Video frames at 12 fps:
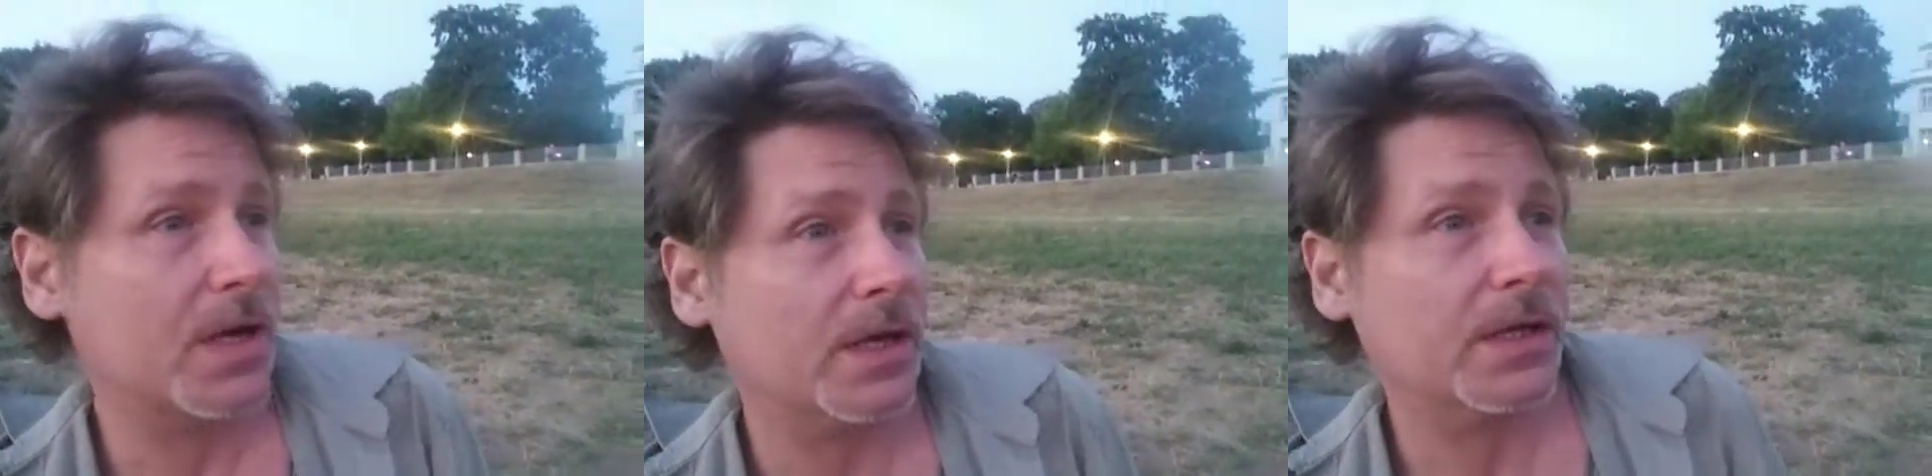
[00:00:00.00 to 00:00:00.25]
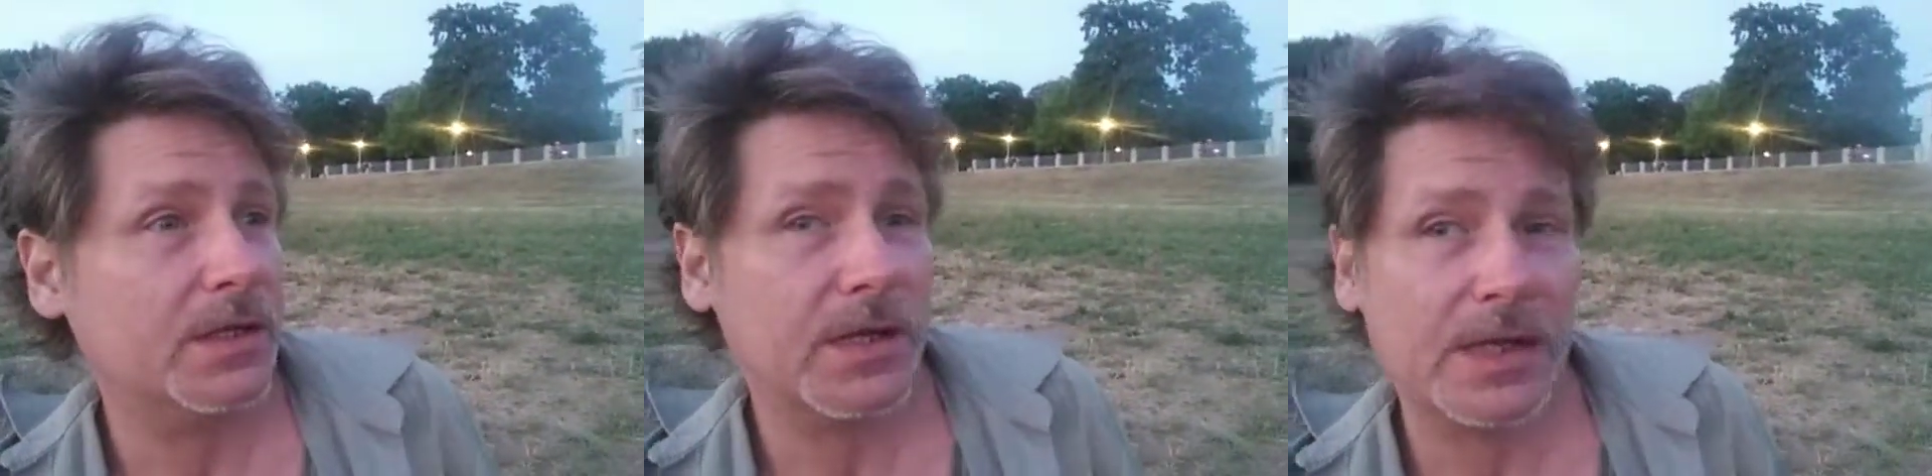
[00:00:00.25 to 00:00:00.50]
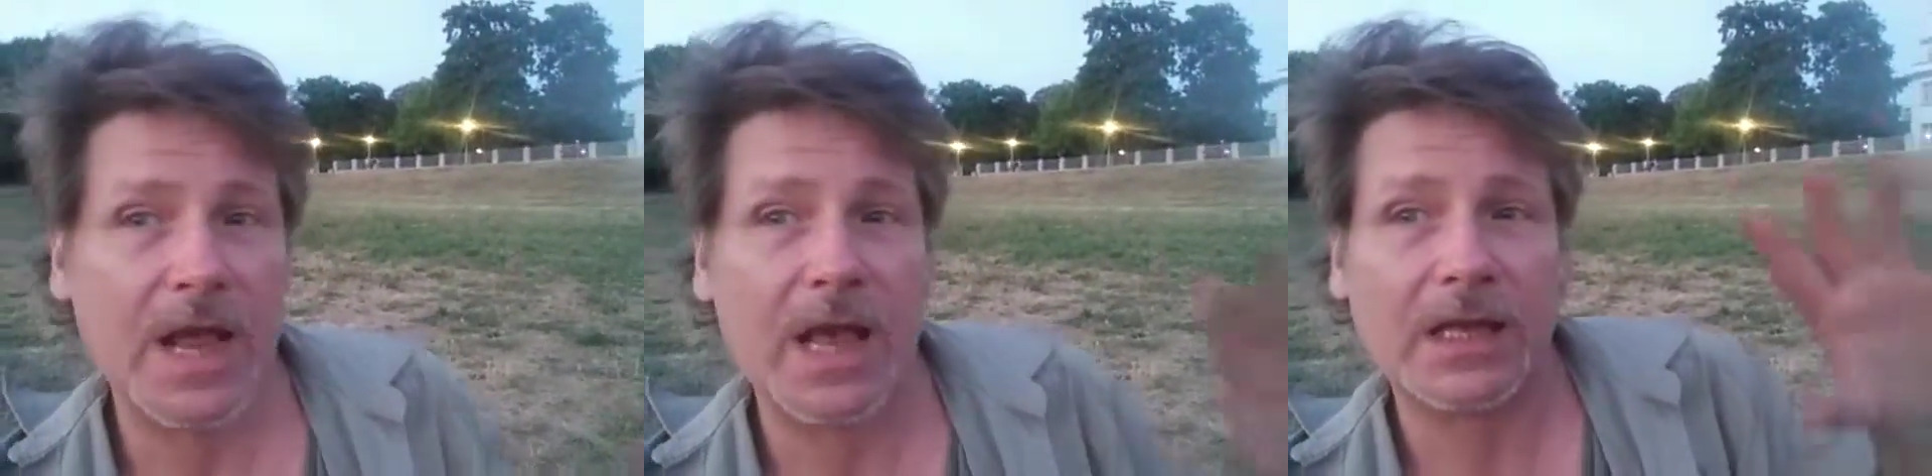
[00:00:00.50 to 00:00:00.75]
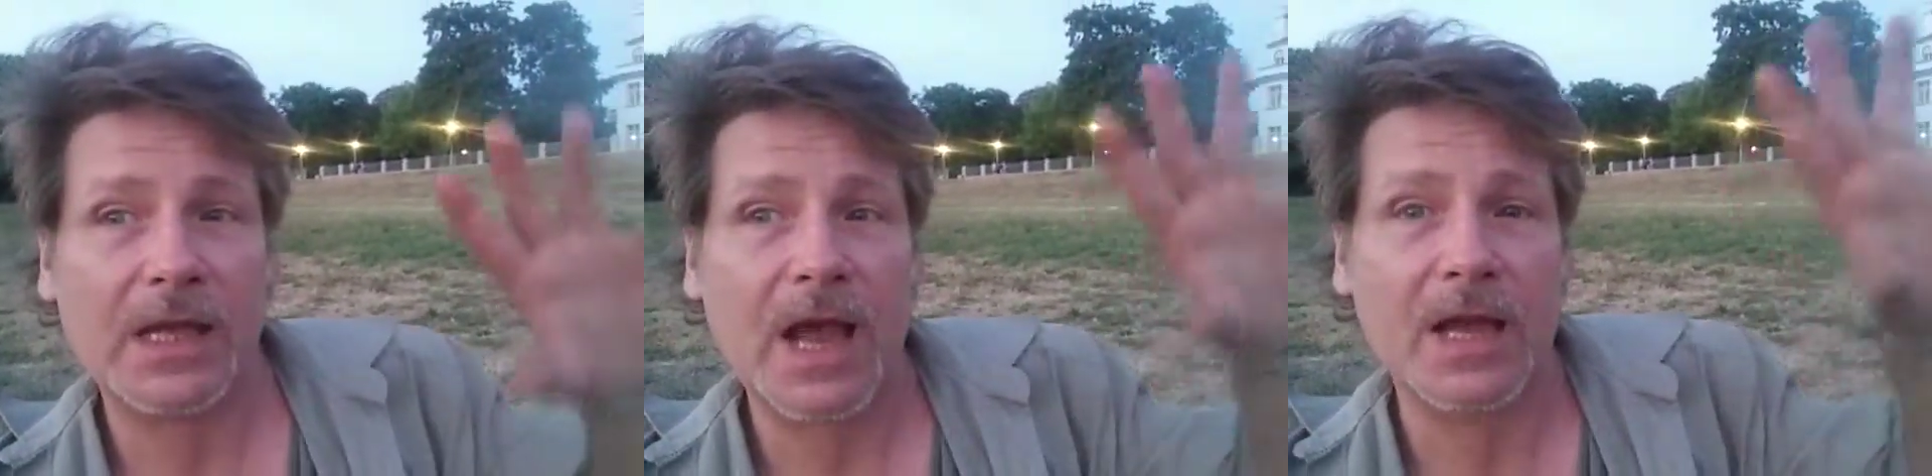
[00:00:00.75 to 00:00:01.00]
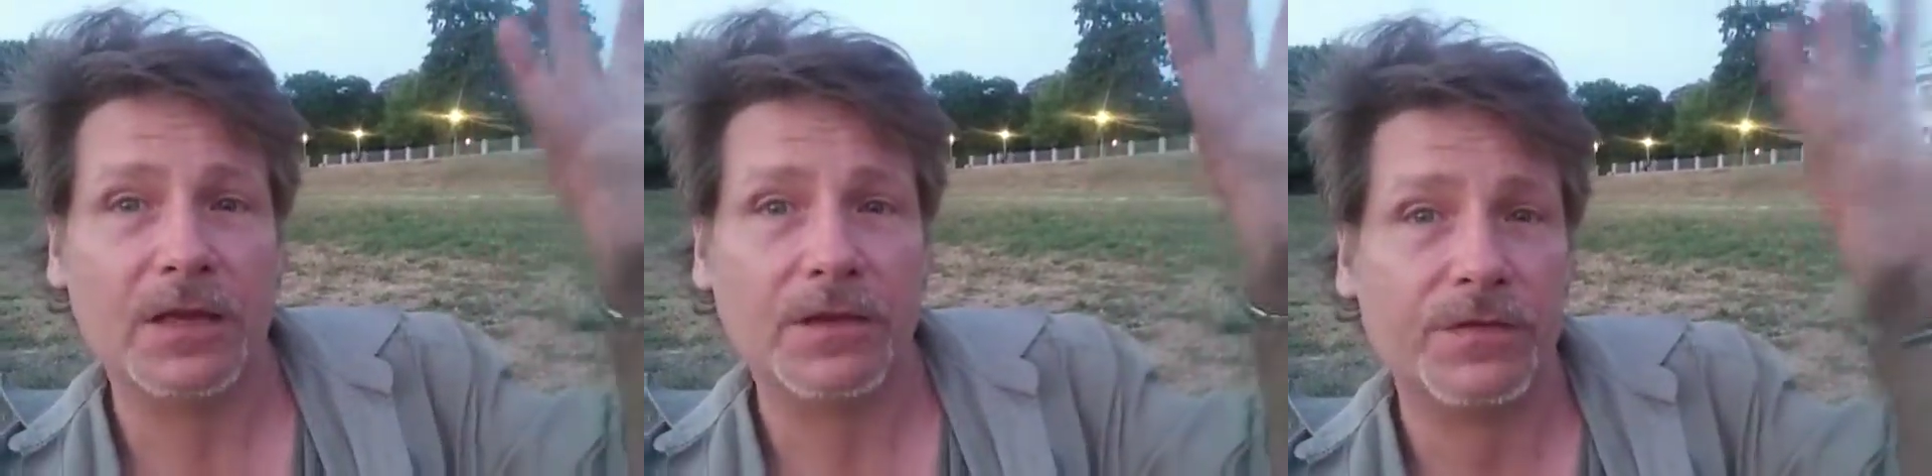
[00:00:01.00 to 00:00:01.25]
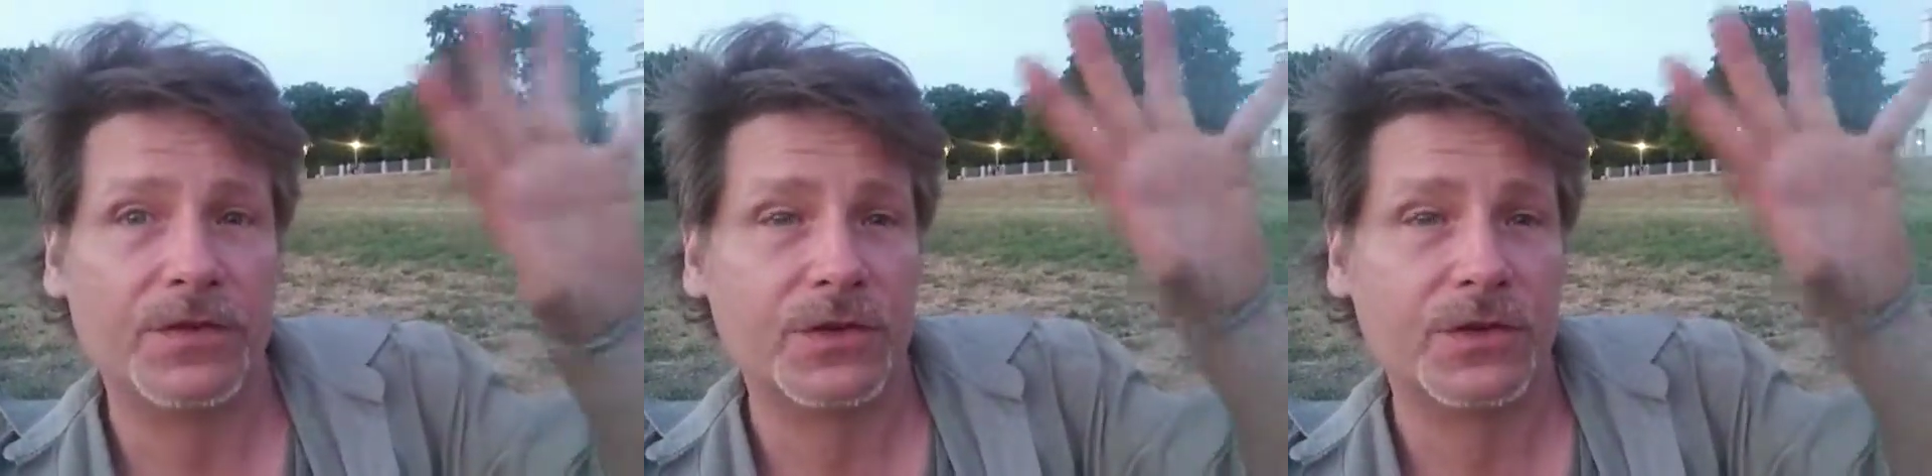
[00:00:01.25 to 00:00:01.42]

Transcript: to get kind of